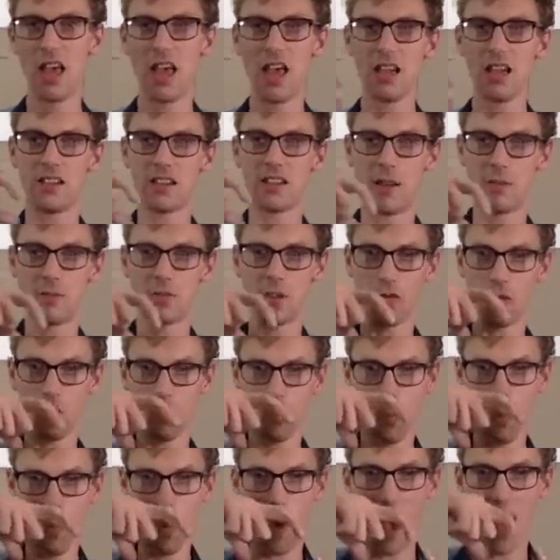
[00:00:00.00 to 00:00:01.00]
in terms of
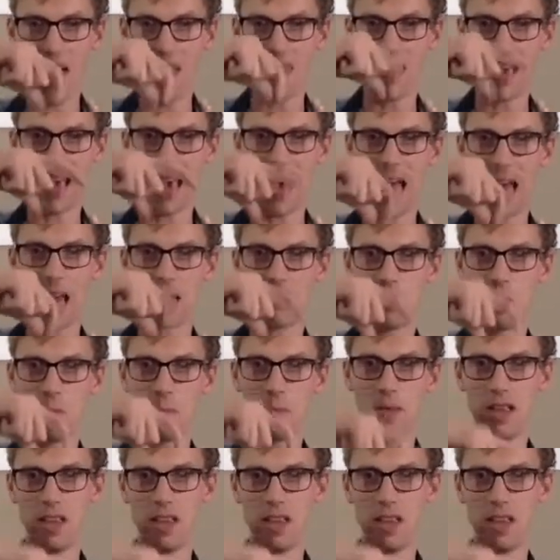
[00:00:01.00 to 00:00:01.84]
where the caliper